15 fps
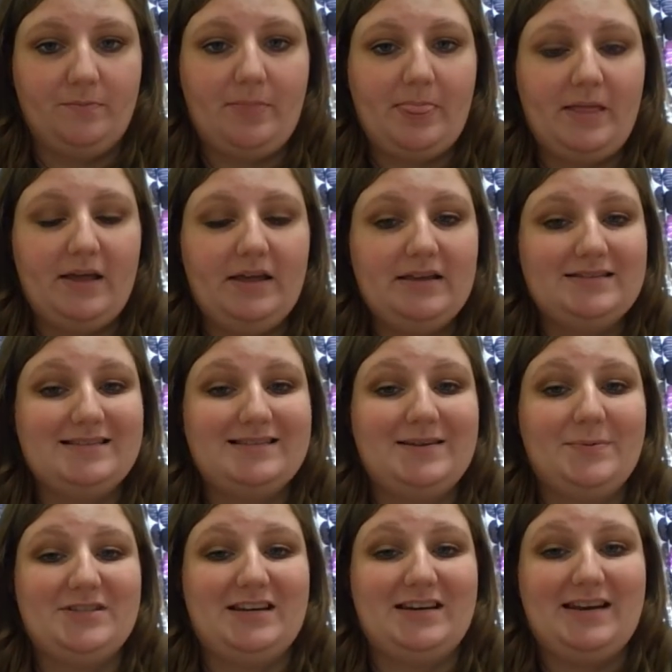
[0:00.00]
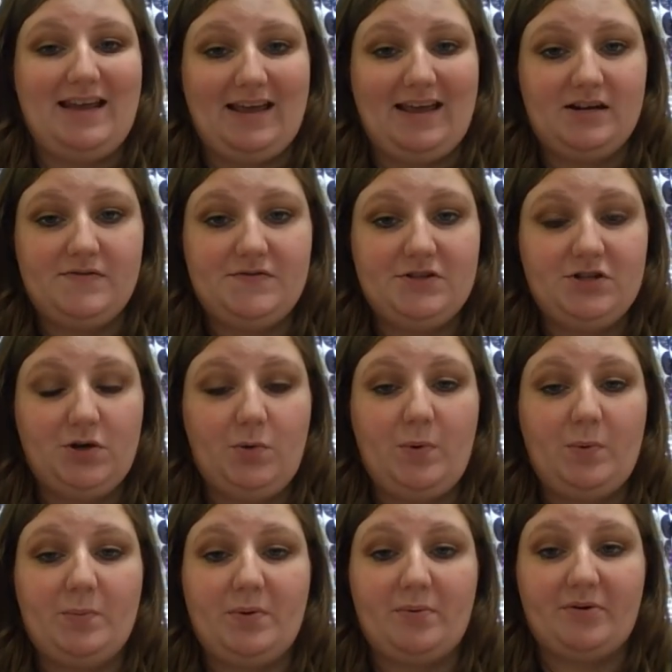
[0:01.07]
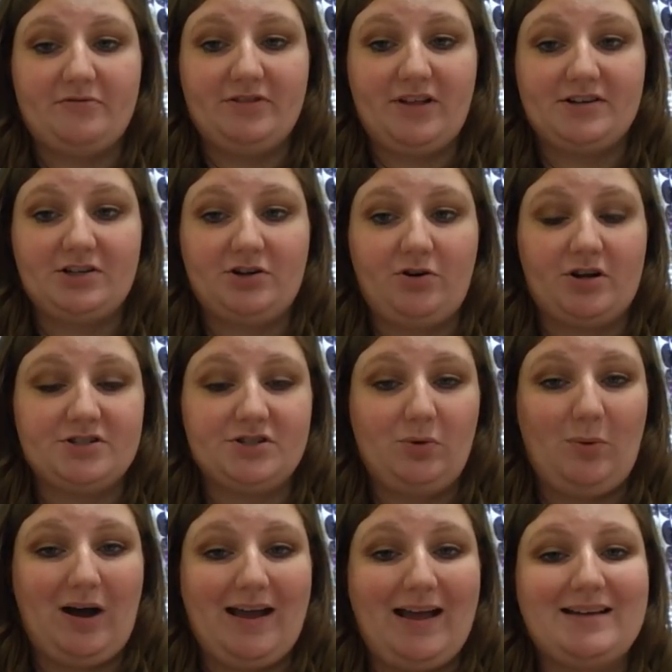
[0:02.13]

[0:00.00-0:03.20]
Since it was at negative 2, when we reflect across the y-axis,